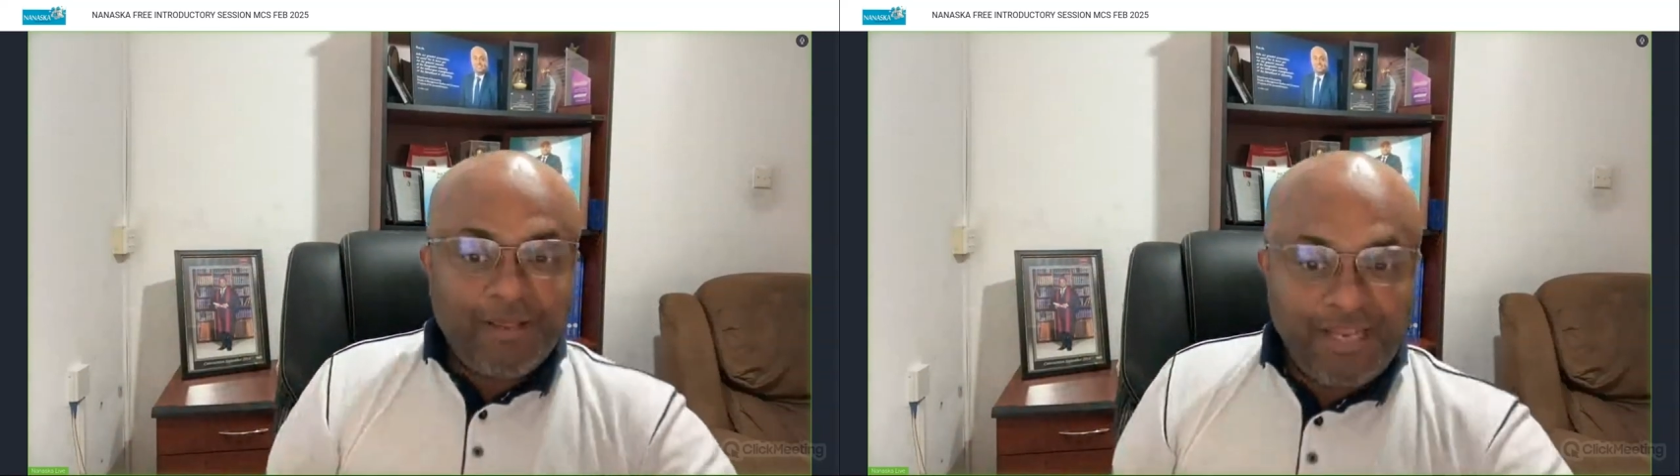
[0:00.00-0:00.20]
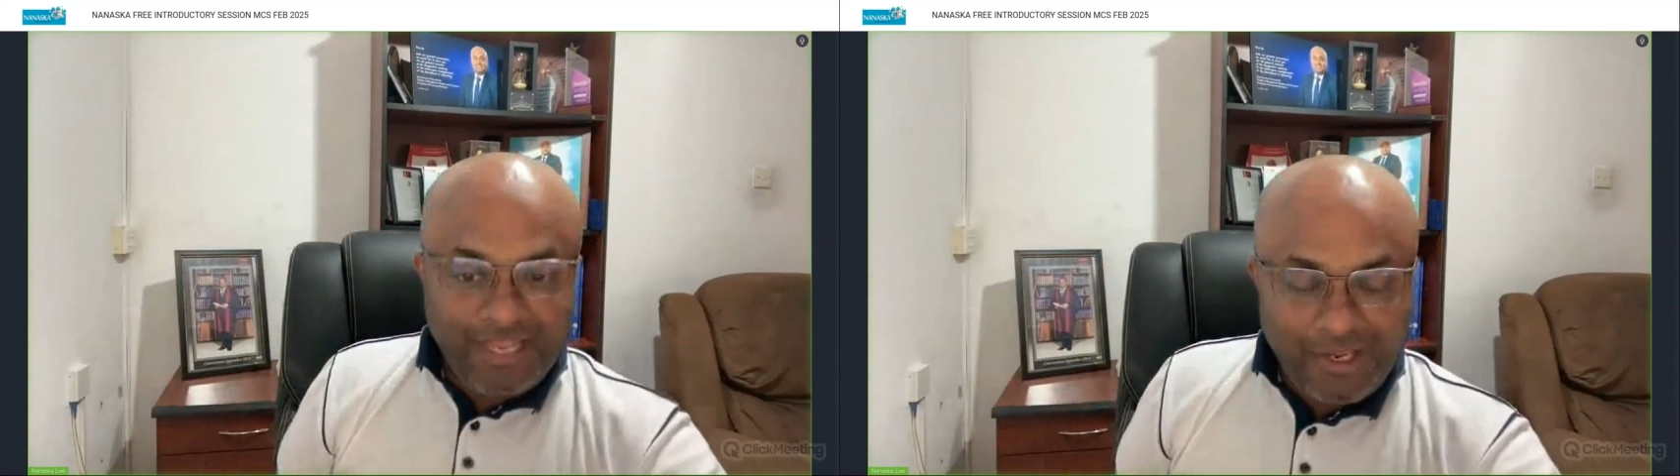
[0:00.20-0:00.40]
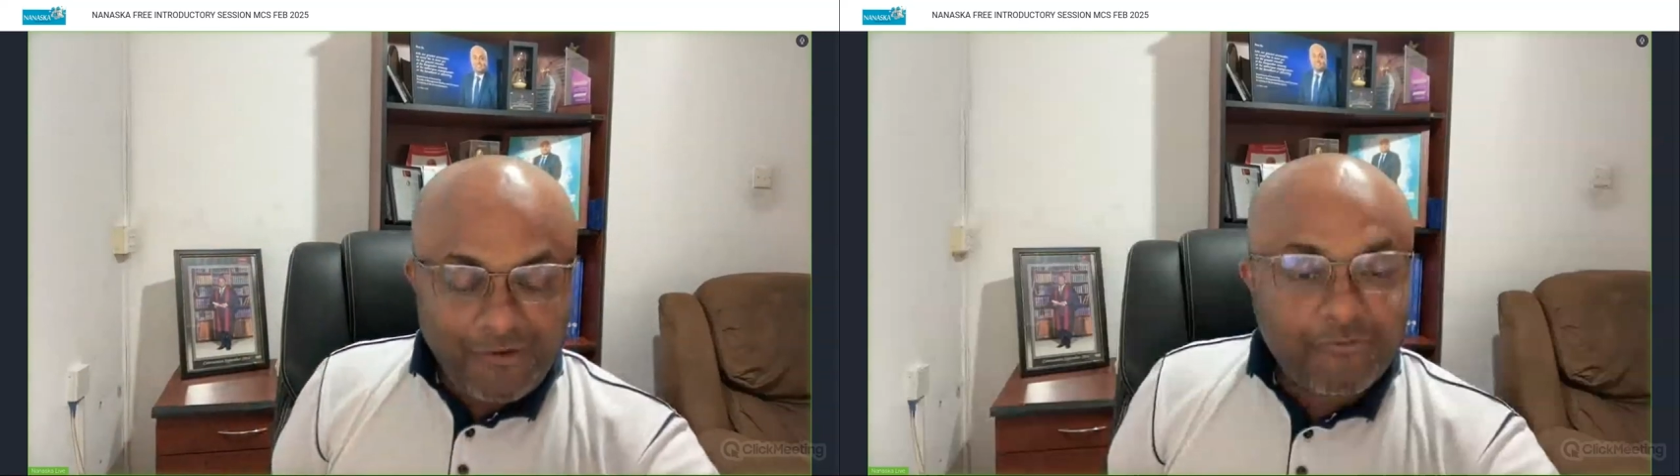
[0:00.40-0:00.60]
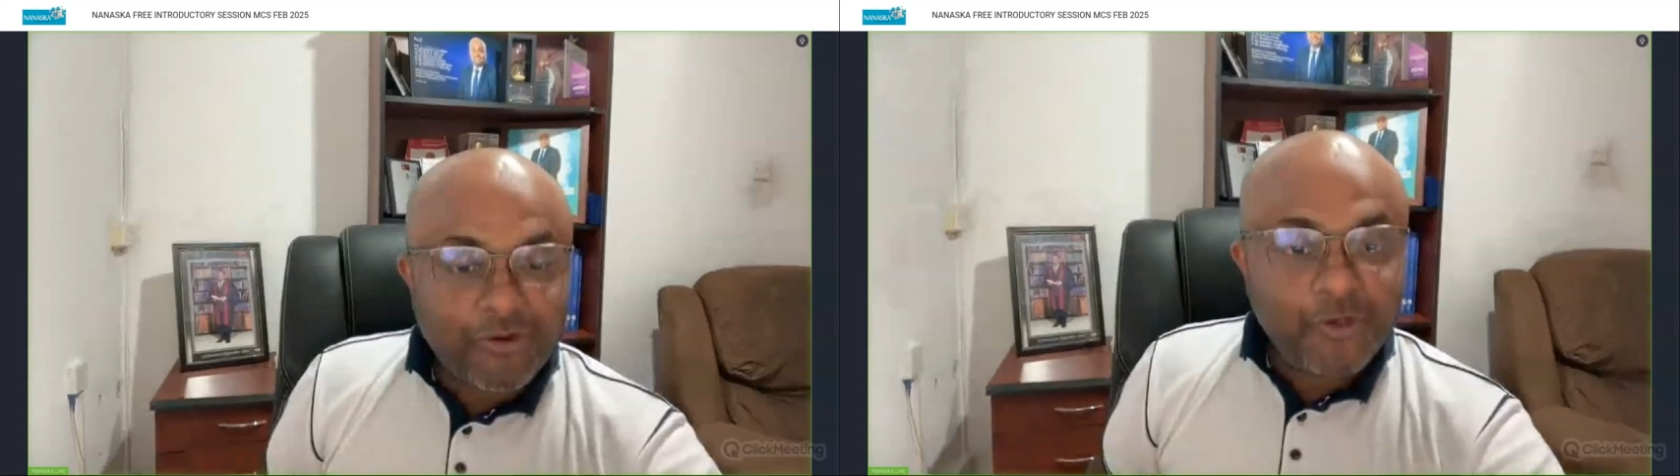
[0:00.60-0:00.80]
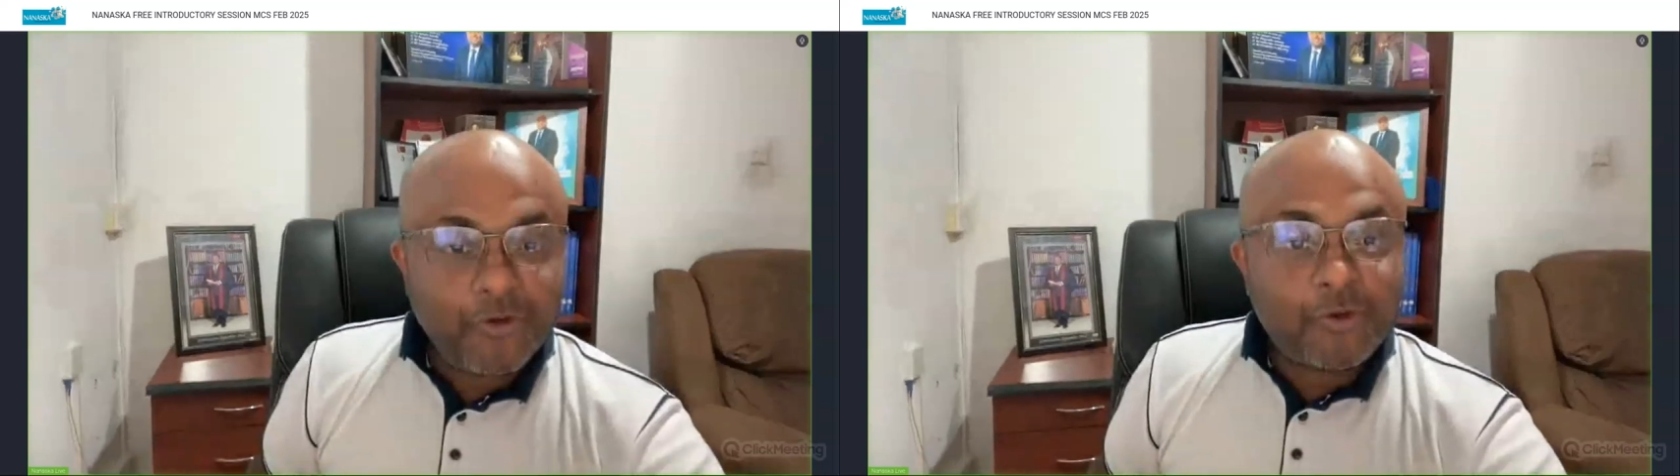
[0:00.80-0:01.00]
believe
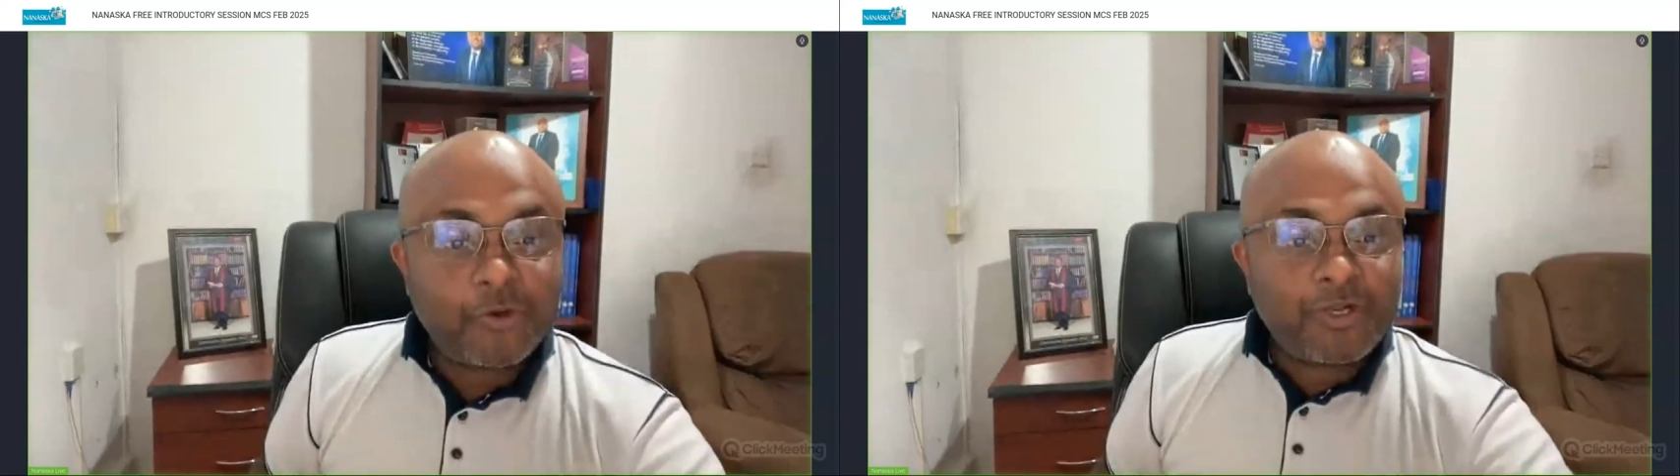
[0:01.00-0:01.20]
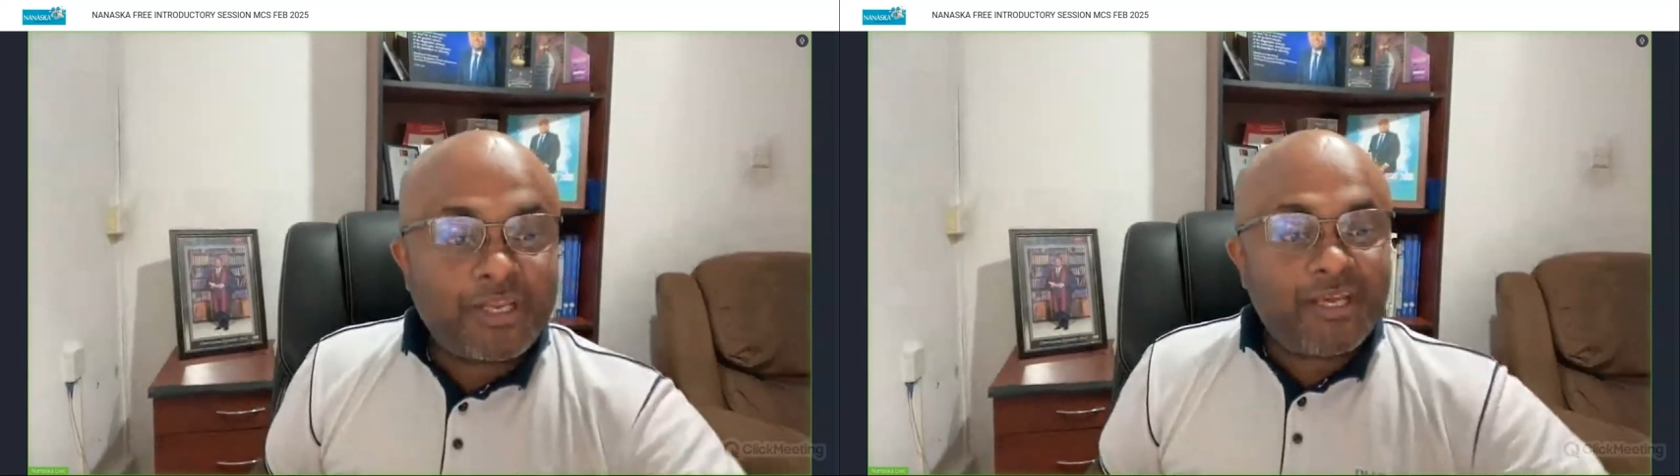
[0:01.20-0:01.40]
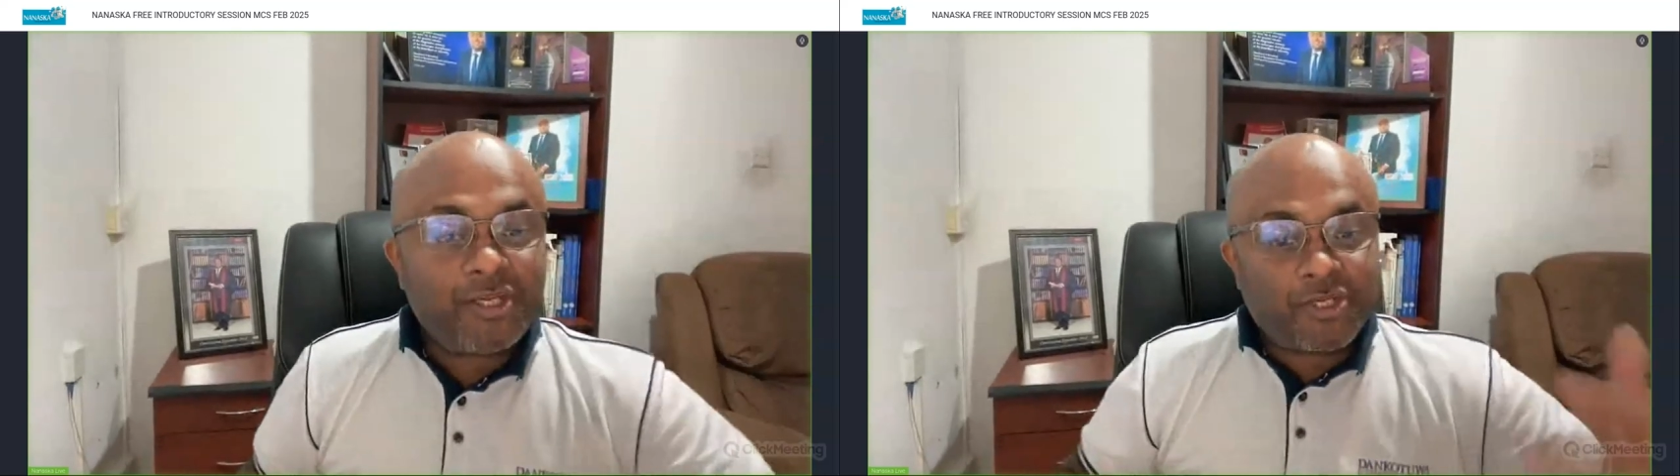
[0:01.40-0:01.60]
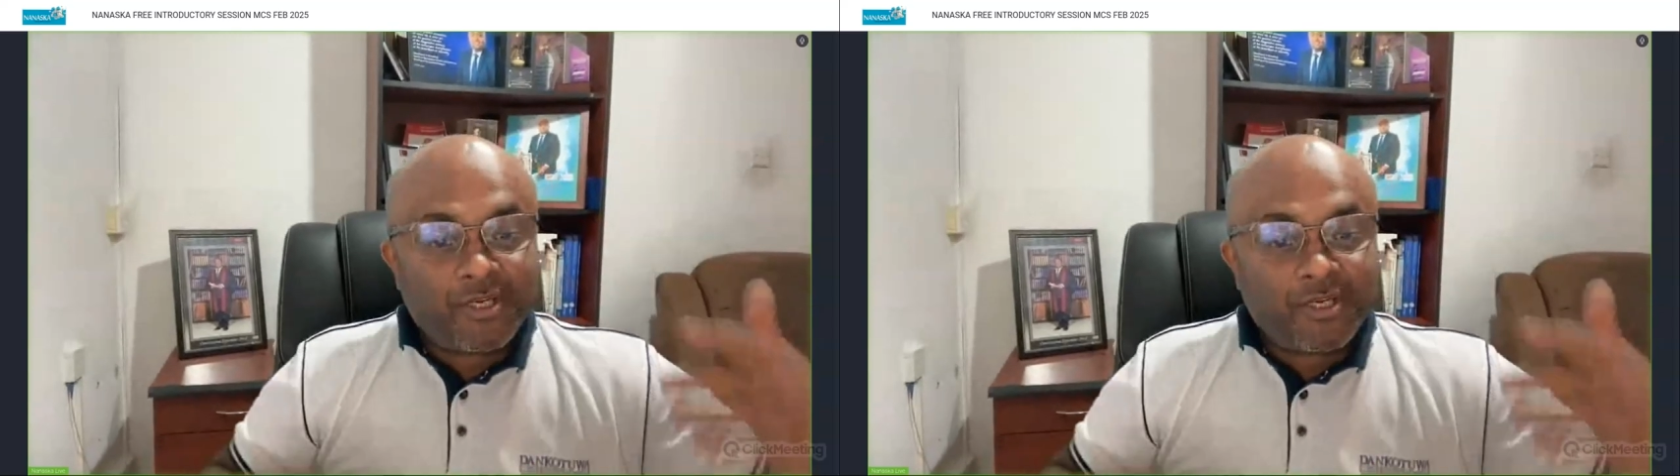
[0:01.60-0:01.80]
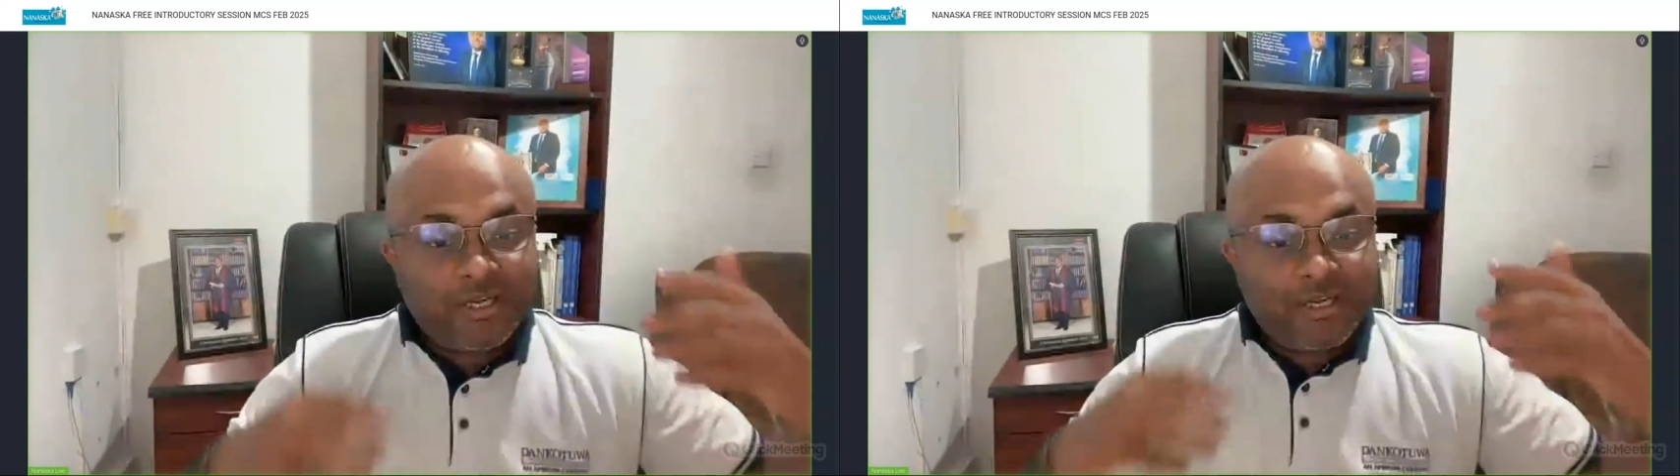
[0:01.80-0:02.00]
for you to
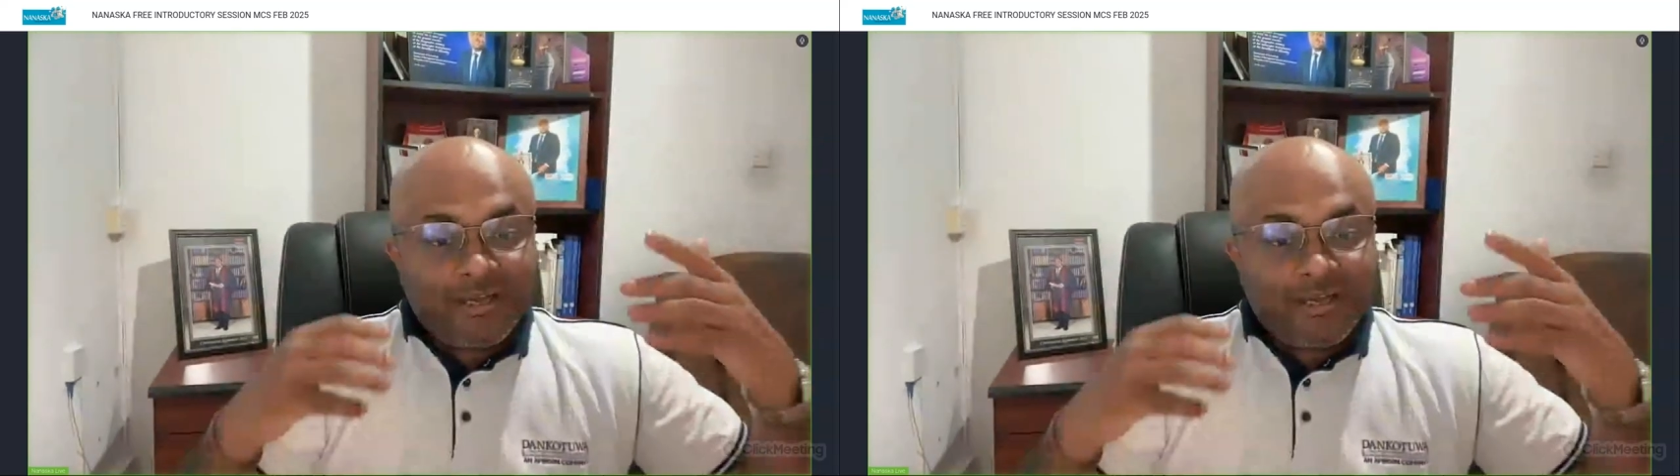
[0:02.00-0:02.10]
teach